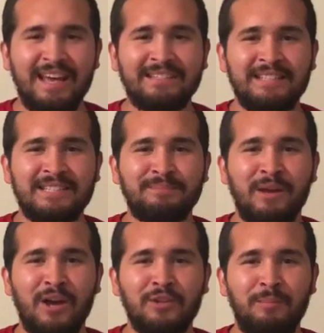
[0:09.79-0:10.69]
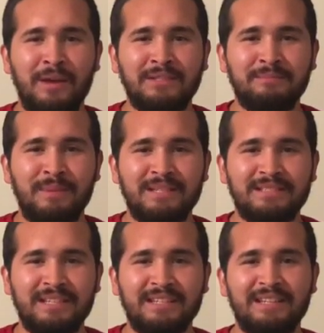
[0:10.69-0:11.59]
and this is my
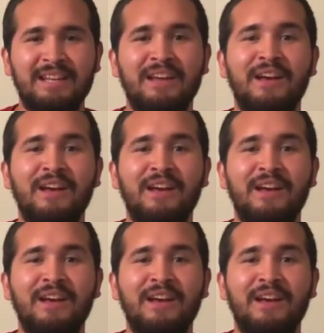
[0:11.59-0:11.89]
occupation-based kit.